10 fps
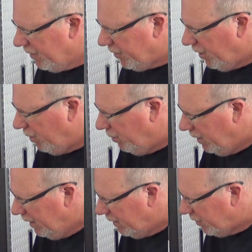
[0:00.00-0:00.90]
So
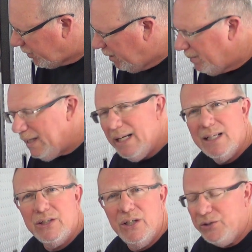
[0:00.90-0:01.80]
discriminating
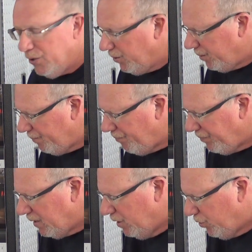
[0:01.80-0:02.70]
sensors
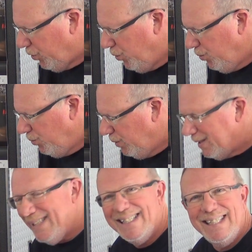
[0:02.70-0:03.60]

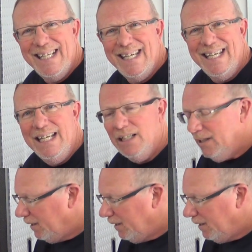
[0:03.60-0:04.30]
2C